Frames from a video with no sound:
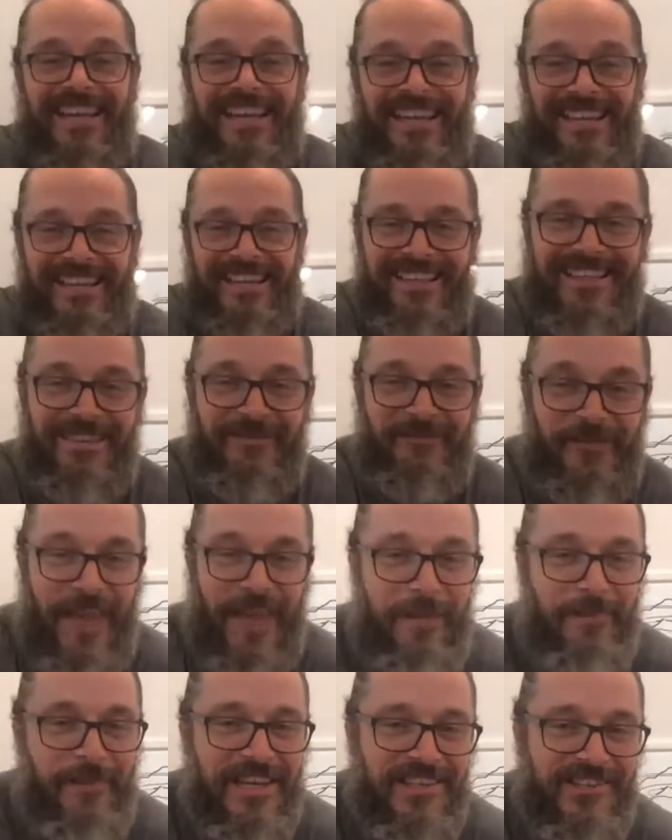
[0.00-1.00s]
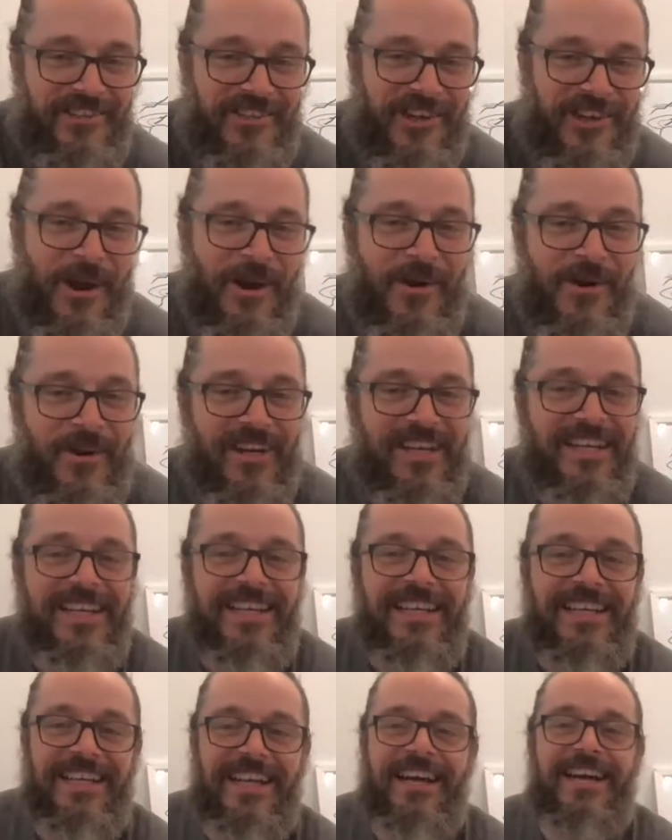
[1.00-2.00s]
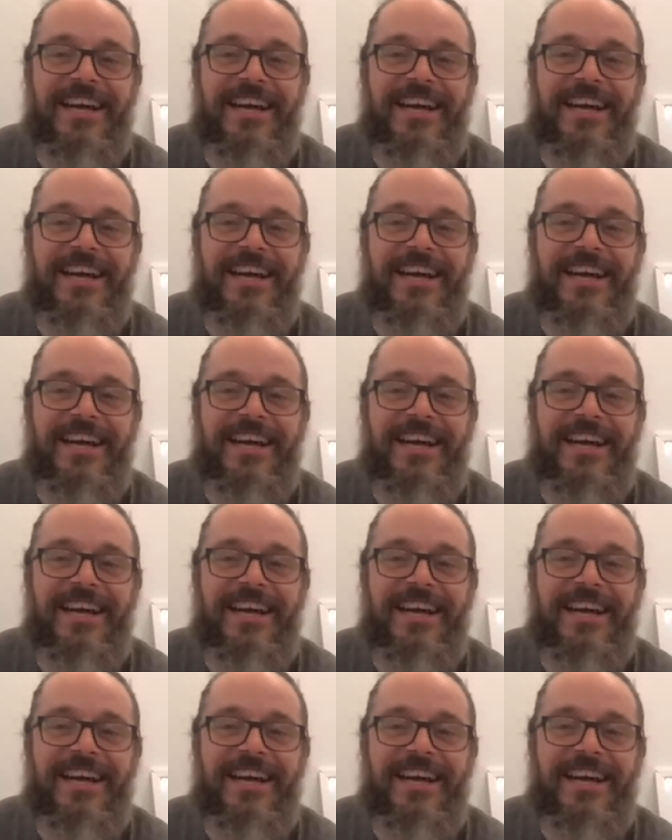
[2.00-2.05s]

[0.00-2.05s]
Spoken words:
I know. I have to be